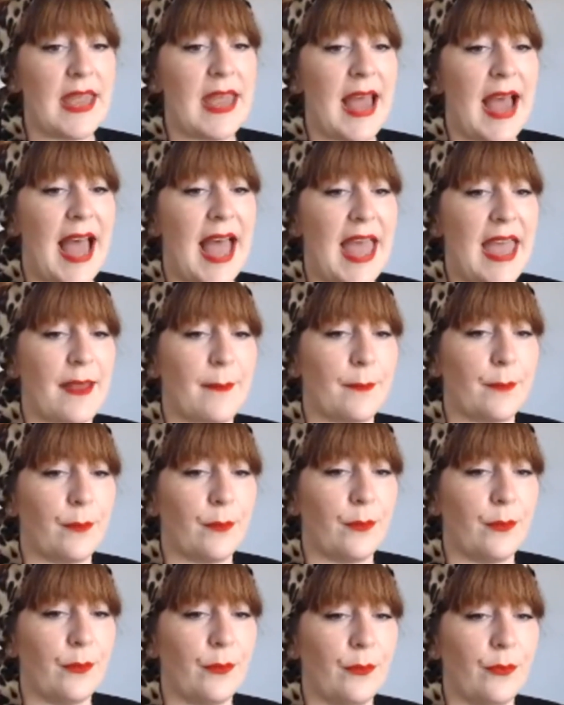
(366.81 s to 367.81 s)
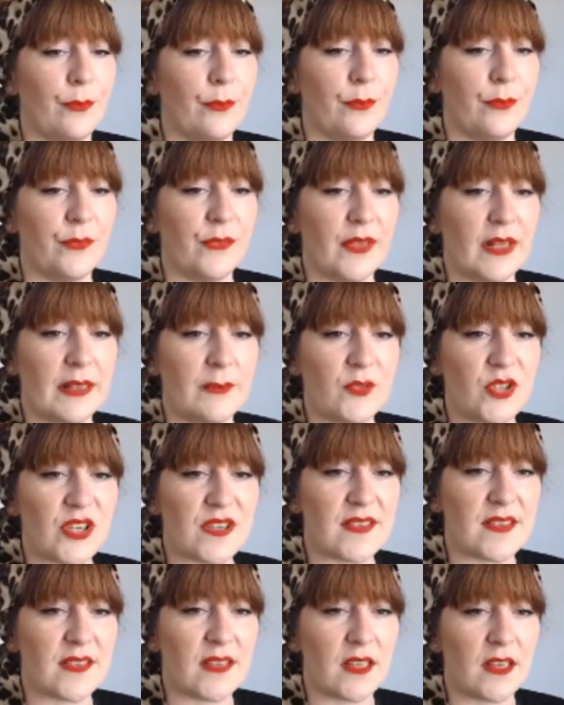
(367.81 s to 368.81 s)
I'm
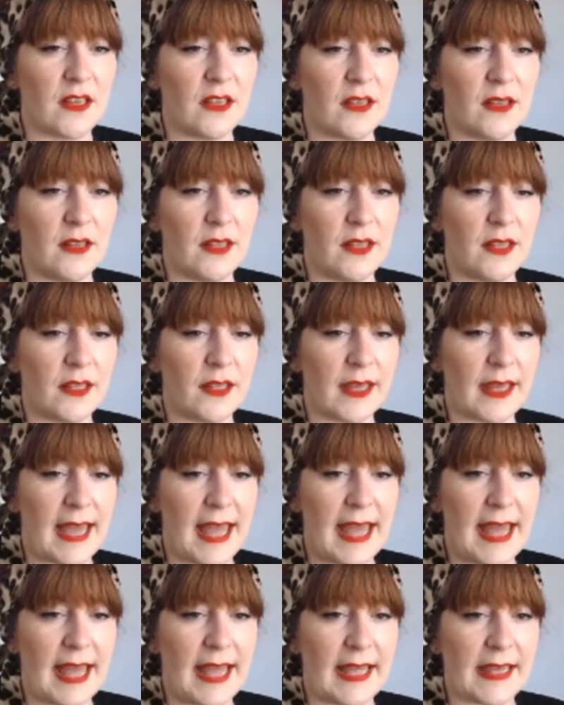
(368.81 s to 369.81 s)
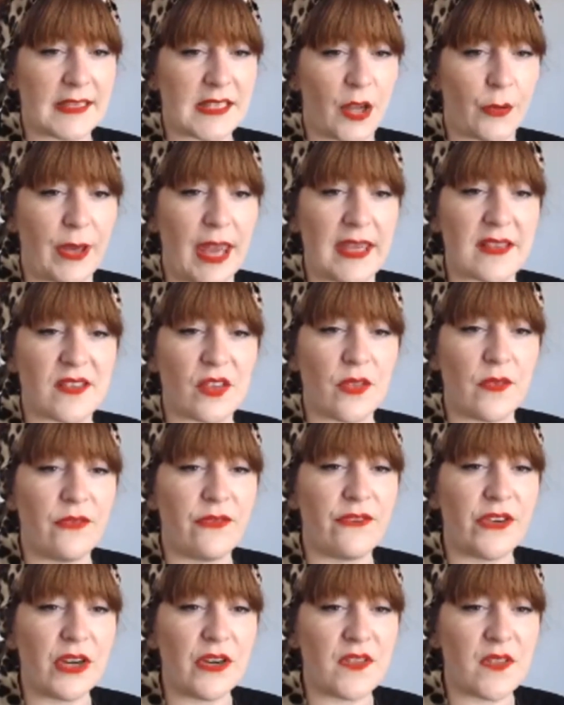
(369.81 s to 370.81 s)
just gonna look at, okay, so the
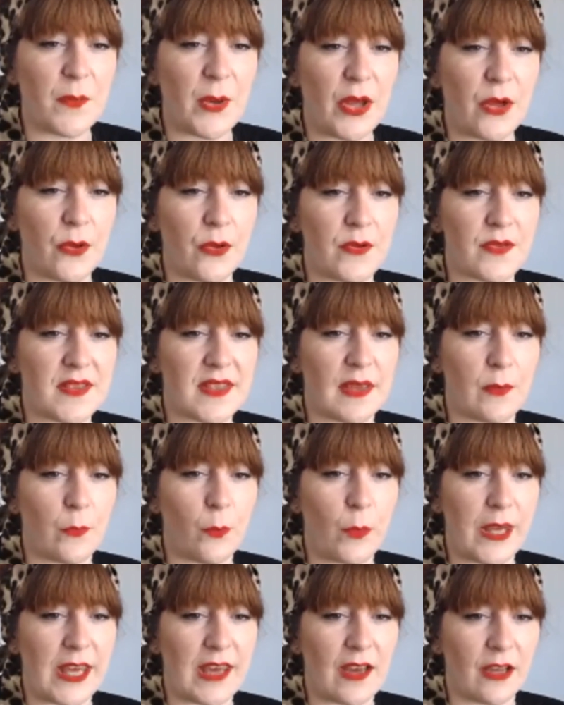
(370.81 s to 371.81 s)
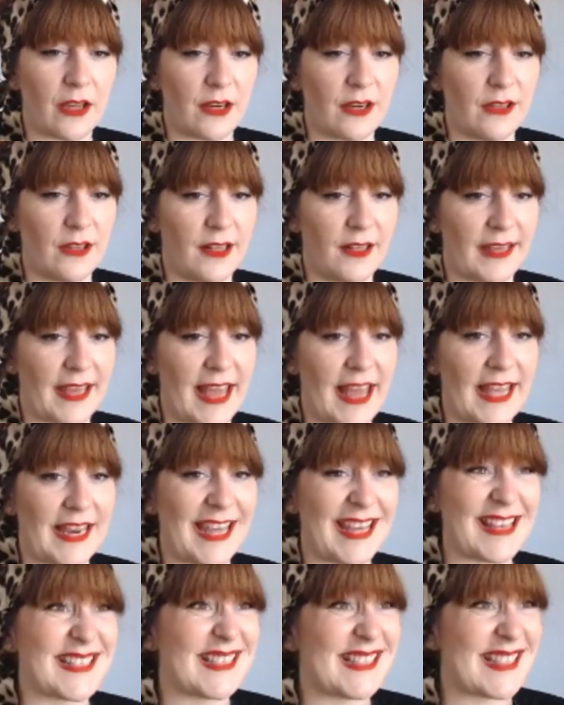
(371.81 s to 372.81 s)
first pose that we are gonna look at
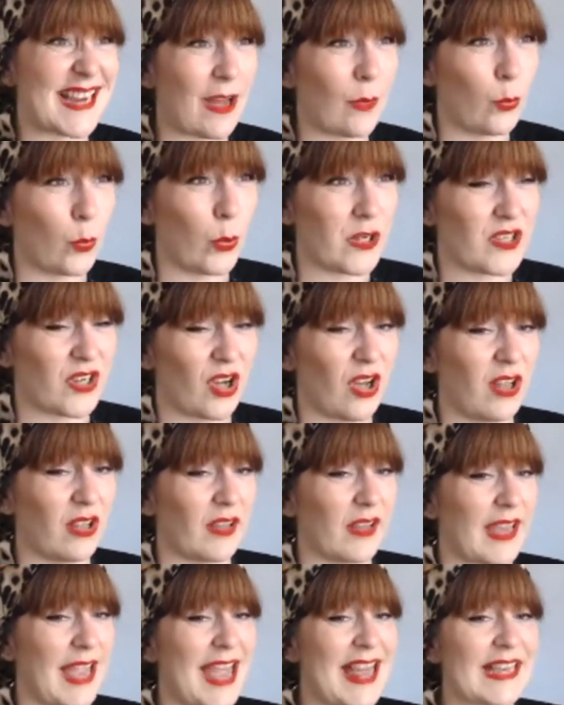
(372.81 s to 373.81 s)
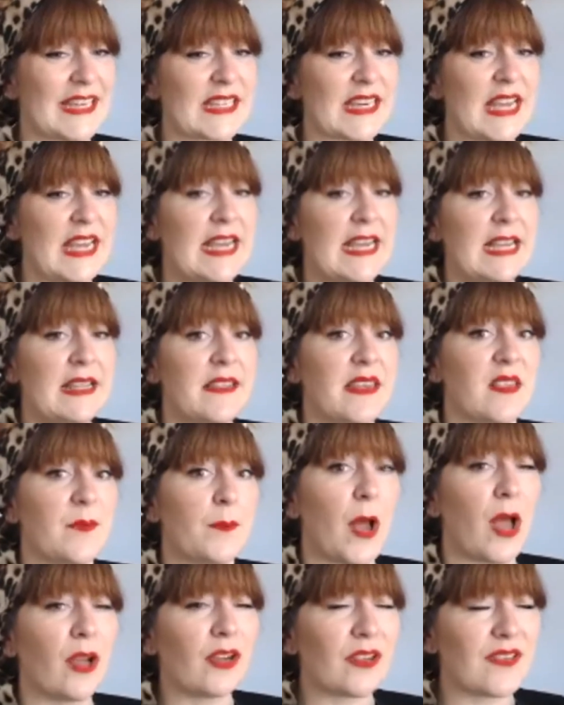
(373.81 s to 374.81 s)
is downward dog. And this
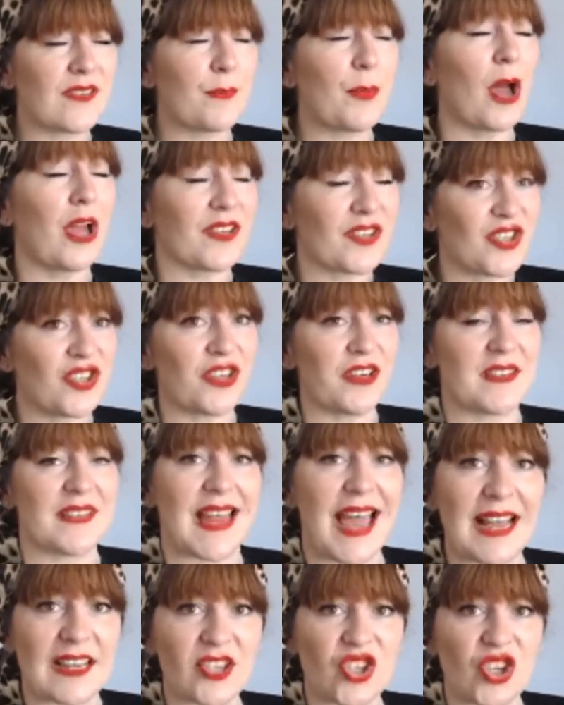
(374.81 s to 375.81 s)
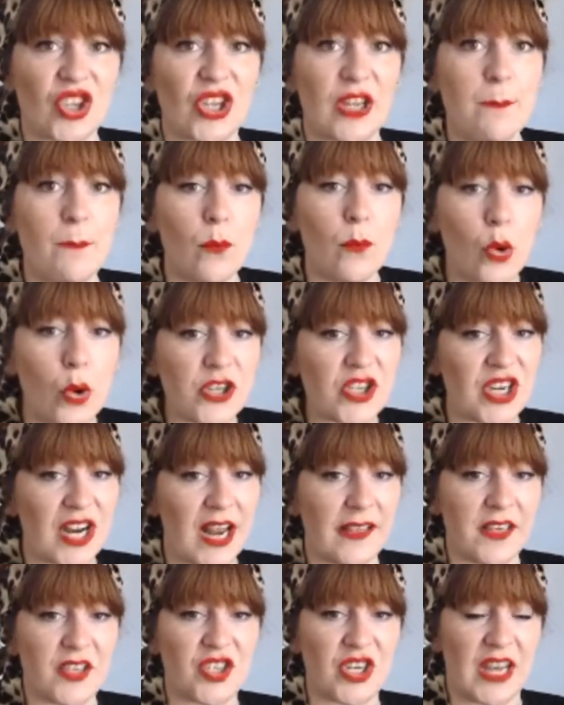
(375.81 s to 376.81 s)
posture is actually more
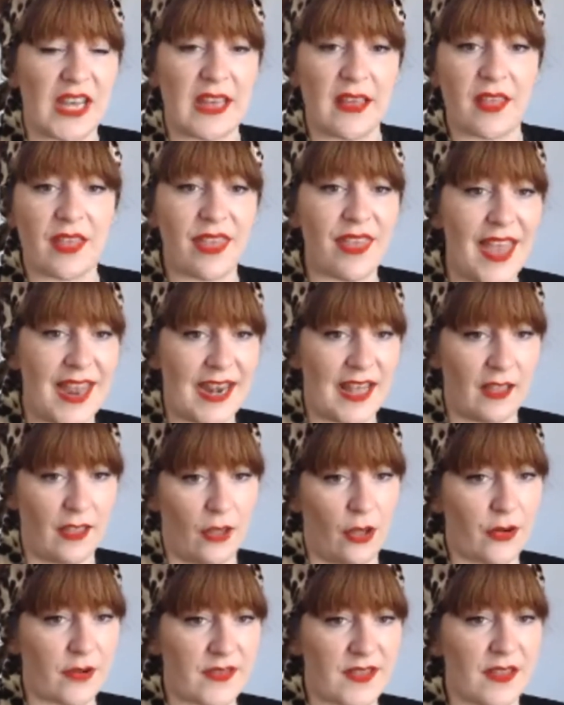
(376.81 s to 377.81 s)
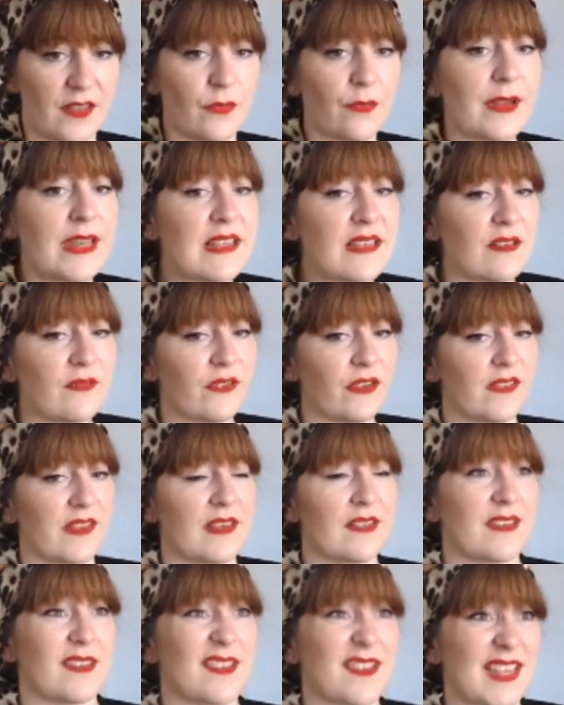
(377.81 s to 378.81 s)
challenging than it looks. And the reason for this
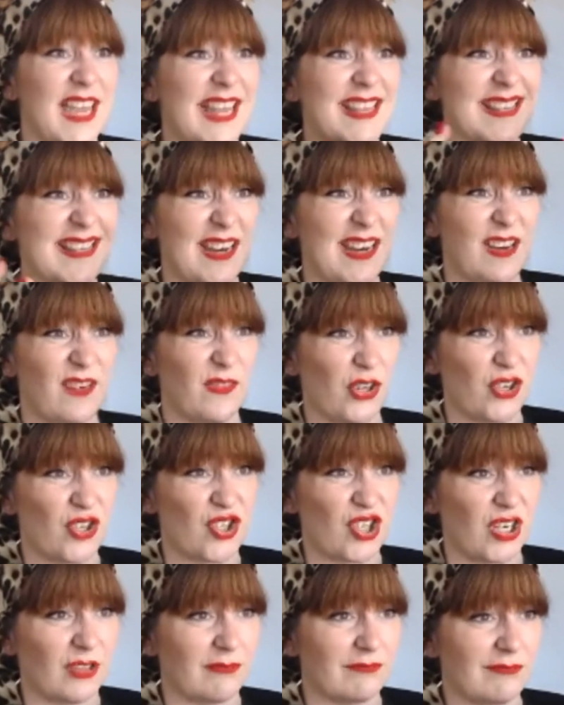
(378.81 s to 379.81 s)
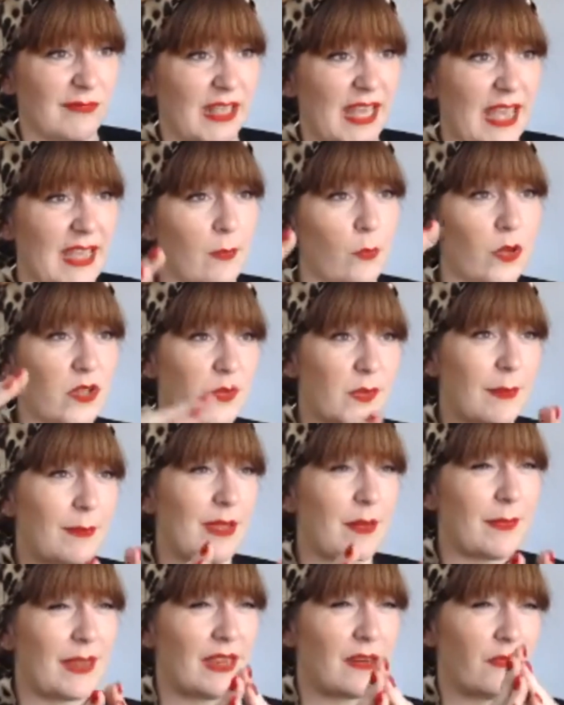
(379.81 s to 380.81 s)
is it's an inversion, okay? And what do I mean
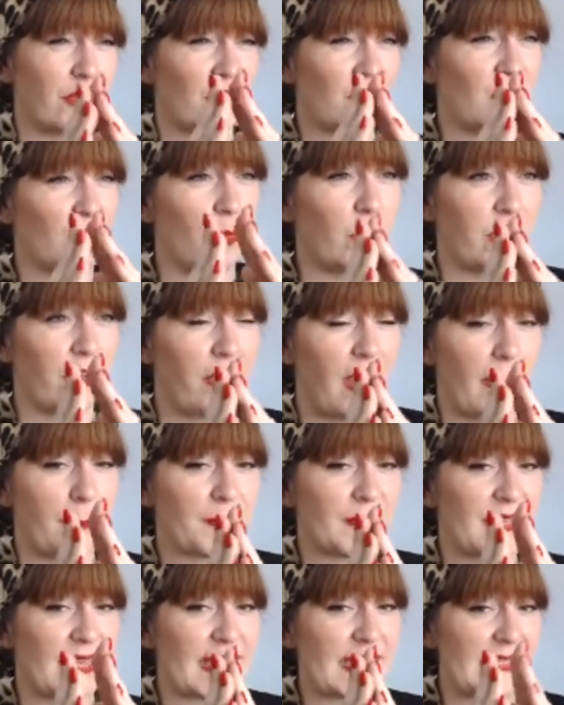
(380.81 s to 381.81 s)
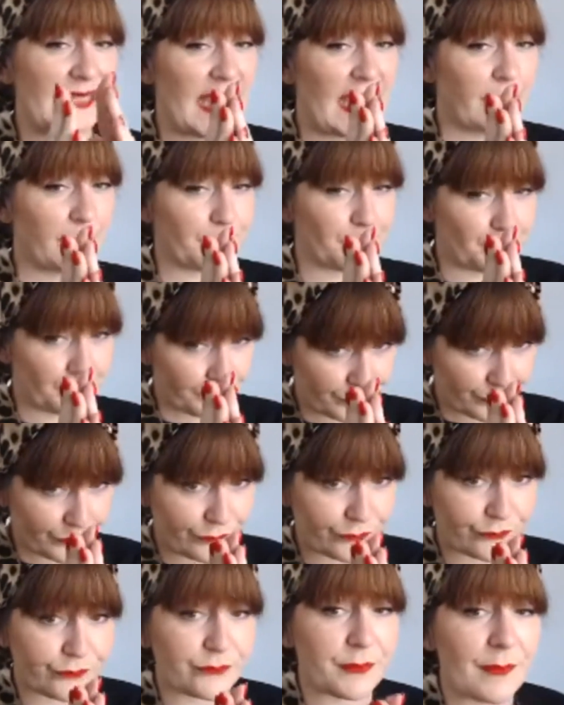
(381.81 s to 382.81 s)
by inversion? Well, you're upside down.
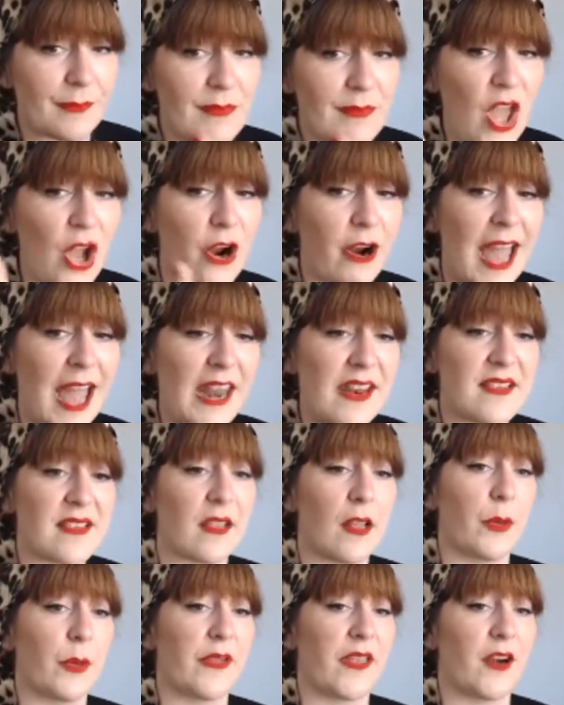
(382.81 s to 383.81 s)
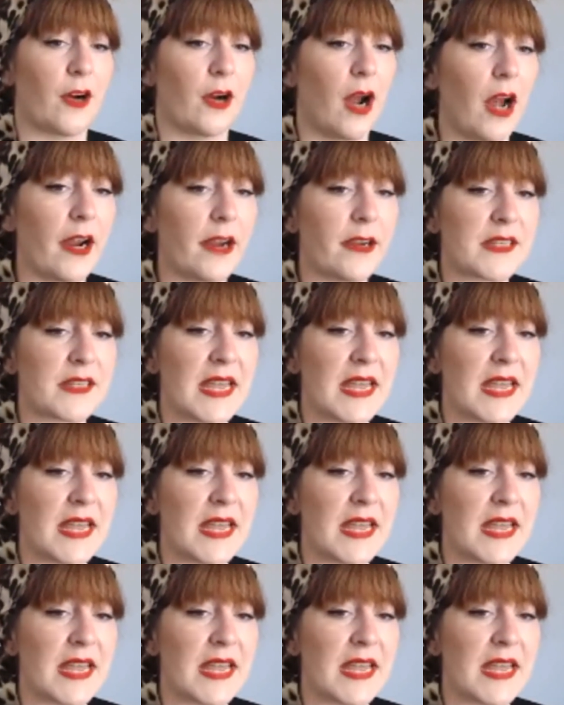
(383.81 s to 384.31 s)
Our head is lower than our heart,